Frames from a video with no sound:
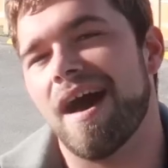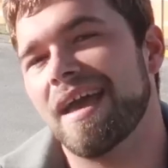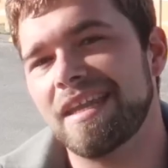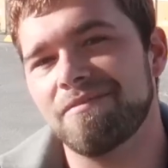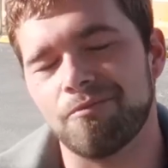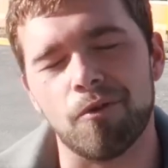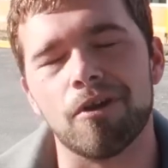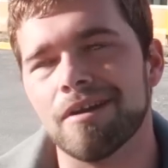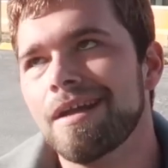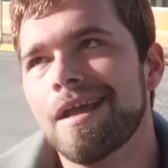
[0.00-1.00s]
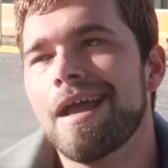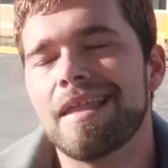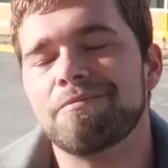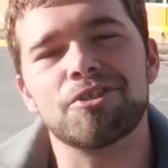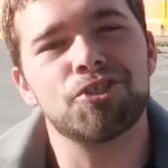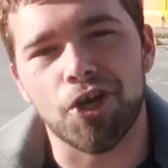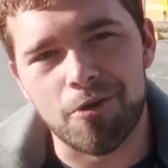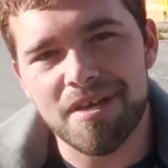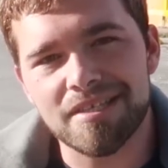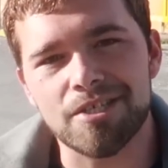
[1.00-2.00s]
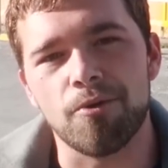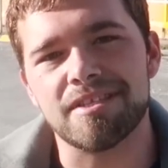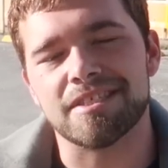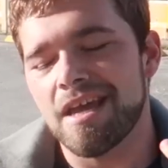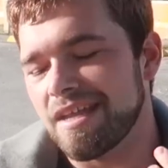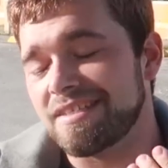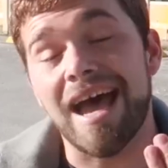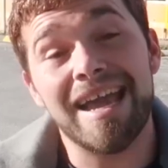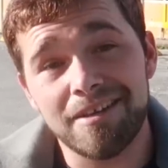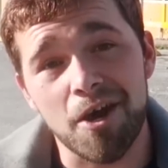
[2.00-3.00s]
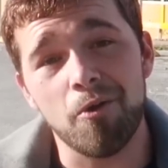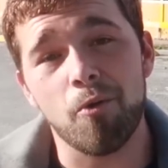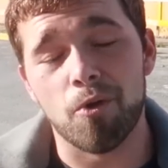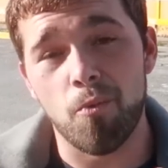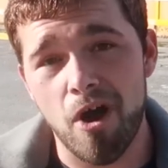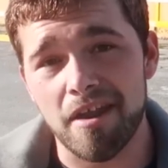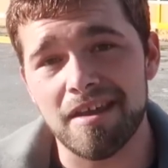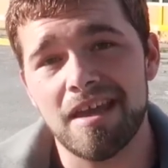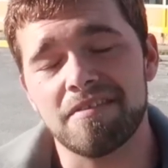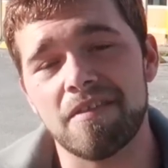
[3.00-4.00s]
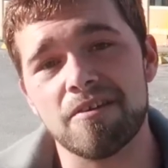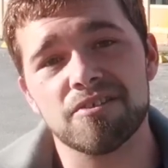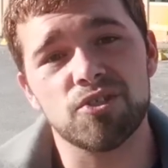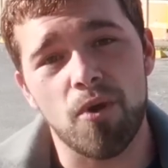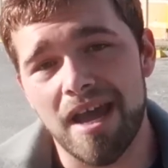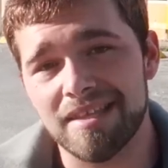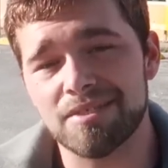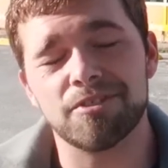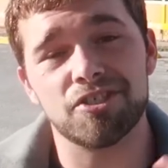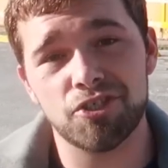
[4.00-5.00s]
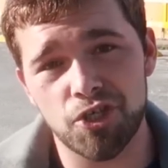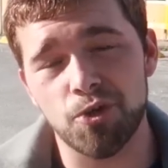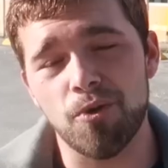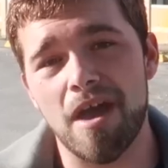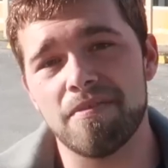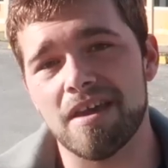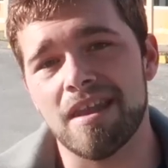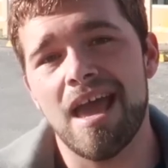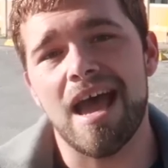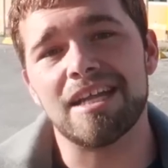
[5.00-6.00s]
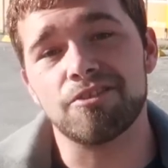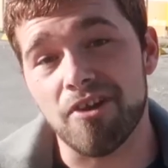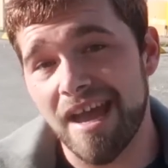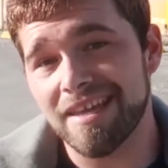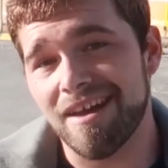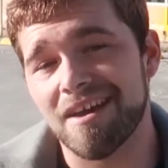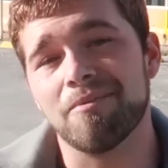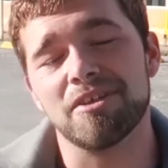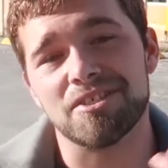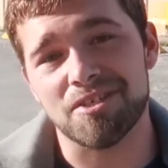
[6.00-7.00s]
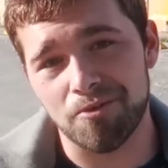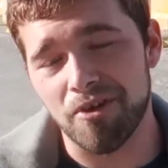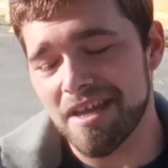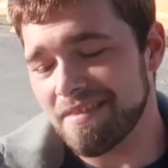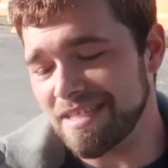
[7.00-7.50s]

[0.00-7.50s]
Ein, for, or after German, so it's Deino, or one, then there's Zweilous, which is two, and then Hydreigon, which is three.